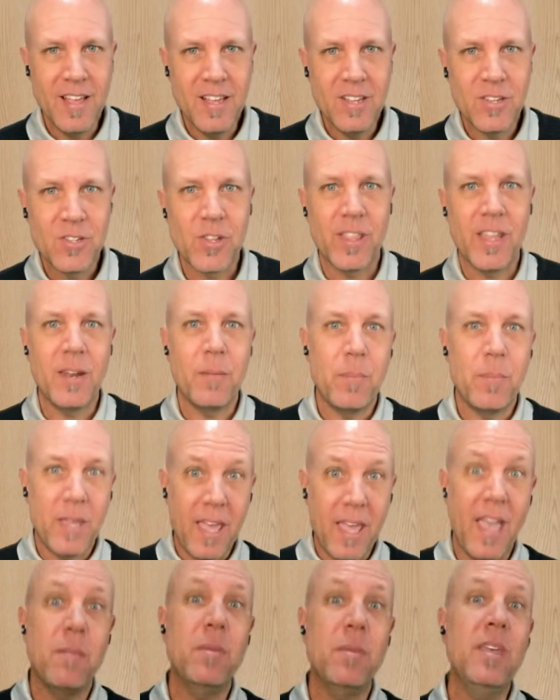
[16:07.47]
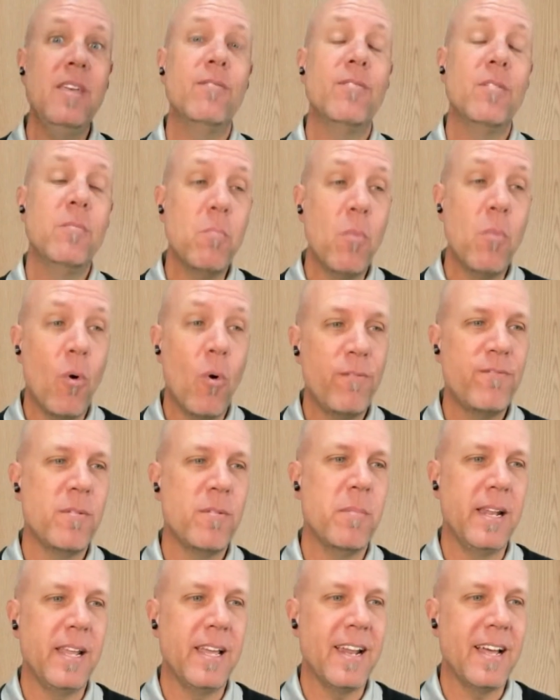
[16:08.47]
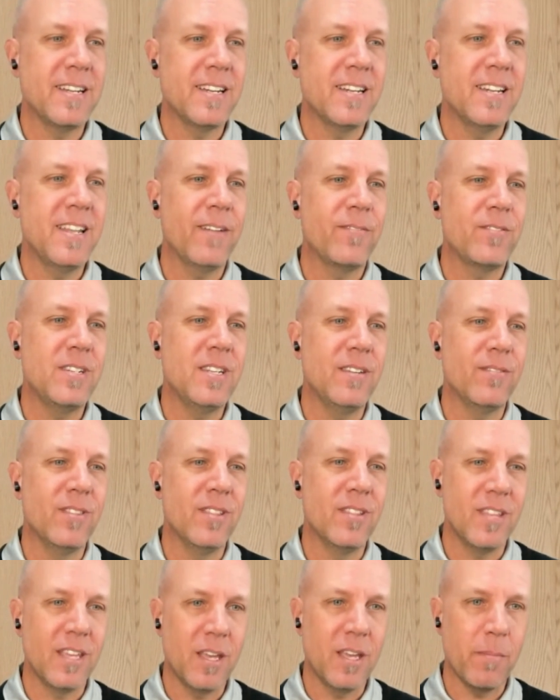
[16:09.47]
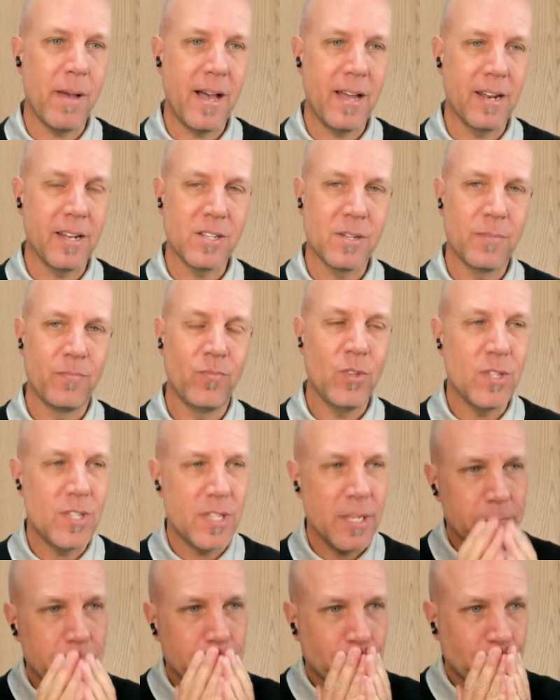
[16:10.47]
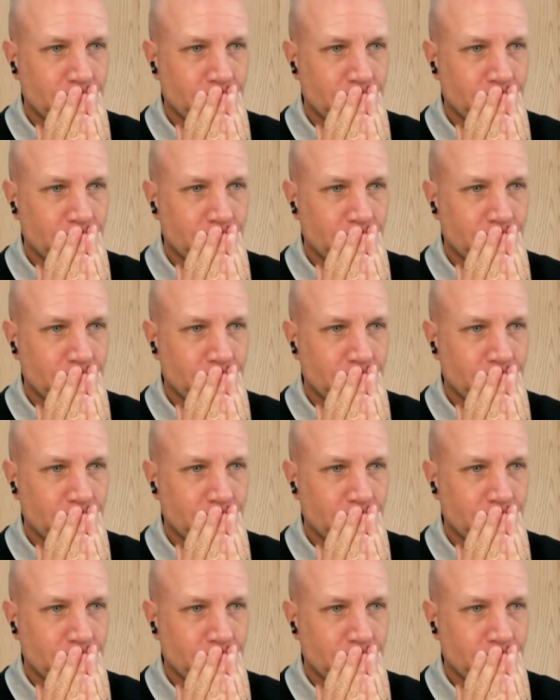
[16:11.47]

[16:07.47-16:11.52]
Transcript: so that it became even more familiar and I didn't have to even think about it. You see,